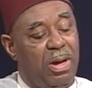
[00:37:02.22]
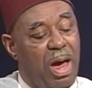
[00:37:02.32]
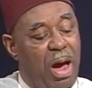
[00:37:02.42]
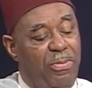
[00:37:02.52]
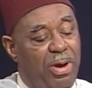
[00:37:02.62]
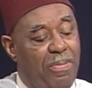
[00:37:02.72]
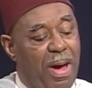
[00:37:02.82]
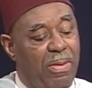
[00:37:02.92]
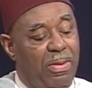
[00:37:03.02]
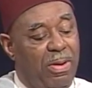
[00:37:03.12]
are we
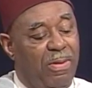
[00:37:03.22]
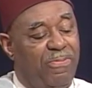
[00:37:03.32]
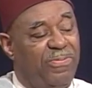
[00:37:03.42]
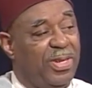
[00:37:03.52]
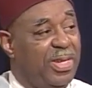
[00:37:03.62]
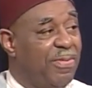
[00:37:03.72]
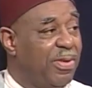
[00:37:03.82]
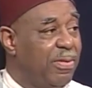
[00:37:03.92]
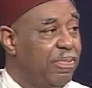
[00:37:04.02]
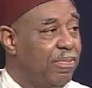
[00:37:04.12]
about
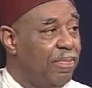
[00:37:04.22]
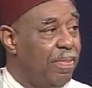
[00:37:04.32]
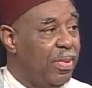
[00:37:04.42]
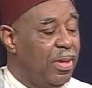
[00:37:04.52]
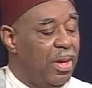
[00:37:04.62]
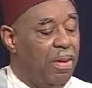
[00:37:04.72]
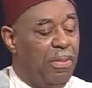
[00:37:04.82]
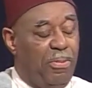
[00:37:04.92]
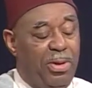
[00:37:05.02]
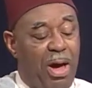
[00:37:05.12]
forgiving,
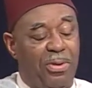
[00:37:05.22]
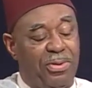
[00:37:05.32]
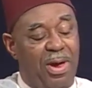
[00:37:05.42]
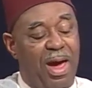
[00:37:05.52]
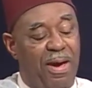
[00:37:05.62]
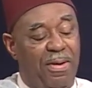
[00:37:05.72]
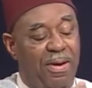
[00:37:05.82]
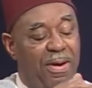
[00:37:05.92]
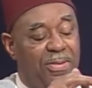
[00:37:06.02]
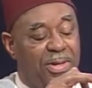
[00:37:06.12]
but we also have
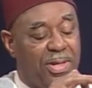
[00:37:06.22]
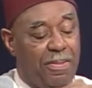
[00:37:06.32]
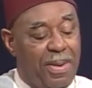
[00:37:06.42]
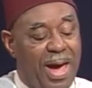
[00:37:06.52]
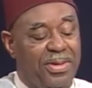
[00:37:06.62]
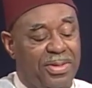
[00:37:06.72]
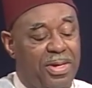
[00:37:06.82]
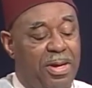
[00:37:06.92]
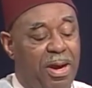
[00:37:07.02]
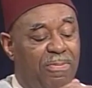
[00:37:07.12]
the
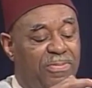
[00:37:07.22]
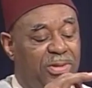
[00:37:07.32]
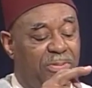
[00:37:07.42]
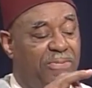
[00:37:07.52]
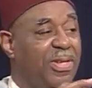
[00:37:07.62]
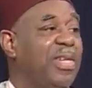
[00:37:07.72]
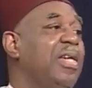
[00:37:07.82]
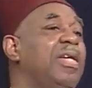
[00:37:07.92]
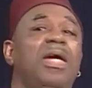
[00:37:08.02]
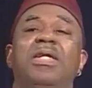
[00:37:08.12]
capacity to
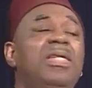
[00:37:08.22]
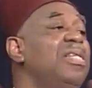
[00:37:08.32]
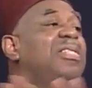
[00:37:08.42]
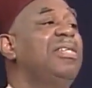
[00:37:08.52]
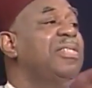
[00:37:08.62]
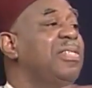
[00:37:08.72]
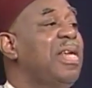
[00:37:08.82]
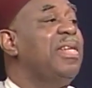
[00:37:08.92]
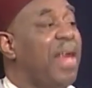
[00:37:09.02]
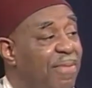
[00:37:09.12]
forget any injustice
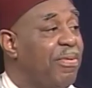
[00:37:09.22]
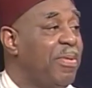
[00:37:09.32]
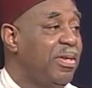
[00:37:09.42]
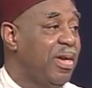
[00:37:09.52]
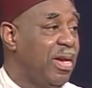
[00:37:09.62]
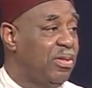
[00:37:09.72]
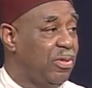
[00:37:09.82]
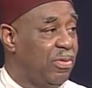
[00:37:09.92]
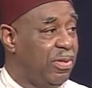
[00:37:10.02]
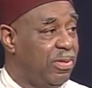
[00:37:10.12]
that's ever been done
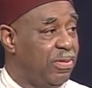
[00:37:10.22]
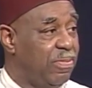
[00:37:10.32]
to us.